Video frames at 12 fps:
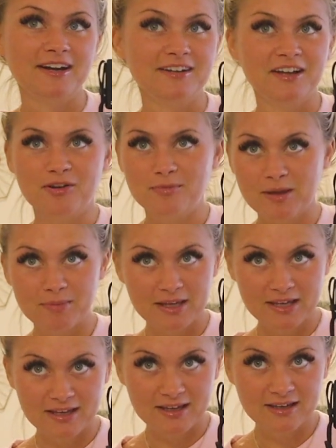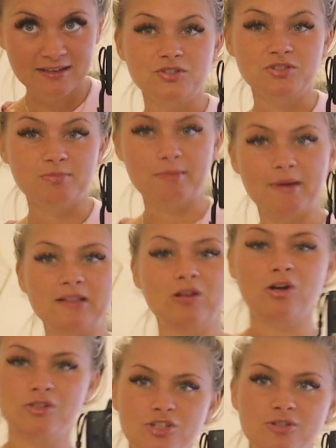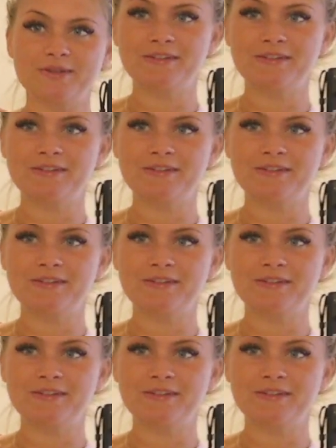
don't know, maybe it'll just be my long-term